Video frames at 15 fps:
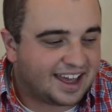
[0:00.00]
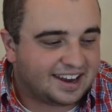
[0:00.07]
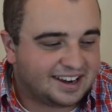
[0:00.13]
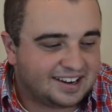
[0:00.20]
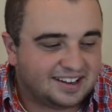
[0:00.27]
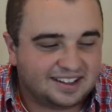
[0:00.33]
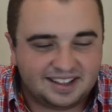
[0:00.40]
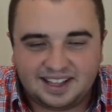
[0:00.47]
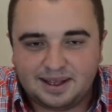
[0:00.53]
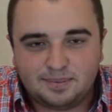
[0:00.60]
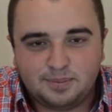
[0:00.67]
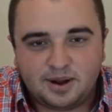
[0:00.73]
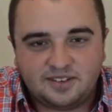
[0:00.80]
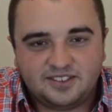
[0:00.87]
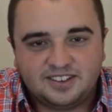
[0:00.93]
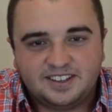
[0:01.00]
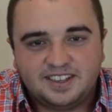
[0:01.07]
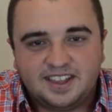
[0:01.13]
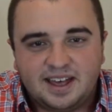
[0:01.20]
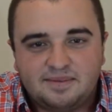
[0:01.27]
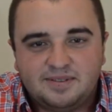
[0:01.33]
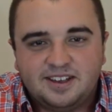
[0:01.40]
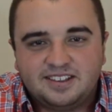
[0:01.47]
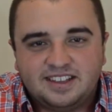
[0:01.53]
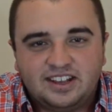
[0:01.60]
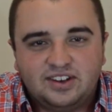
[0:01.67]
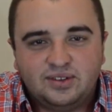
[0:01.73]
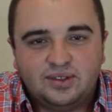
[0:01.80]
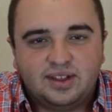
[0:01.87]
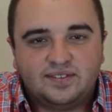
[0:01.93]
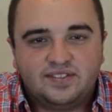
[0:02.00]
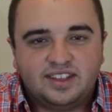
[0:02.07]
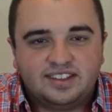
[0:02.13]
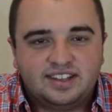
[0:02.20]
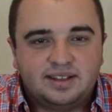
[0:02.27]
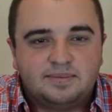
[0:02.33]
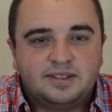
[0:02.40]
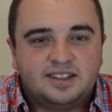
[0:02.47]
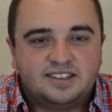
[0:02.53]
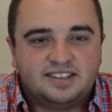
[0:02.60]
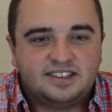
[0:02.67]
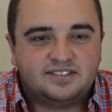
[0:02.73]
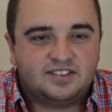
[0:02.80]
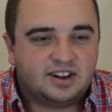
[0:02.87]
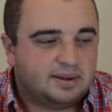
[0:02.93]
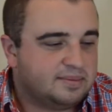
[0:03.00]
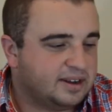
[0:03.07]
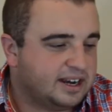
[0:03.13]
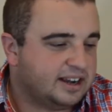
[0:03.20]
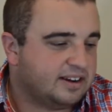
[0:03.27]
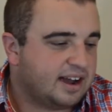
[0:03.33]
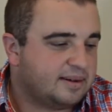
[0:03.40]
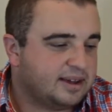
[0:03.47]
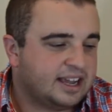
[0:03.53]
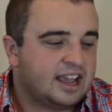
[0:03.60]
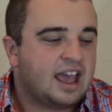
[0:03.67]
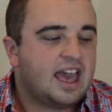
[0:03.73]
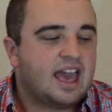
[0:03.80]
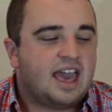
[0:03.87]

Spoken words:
I need to keep prefacing that because I do love Disney, but this is very money-grabbing.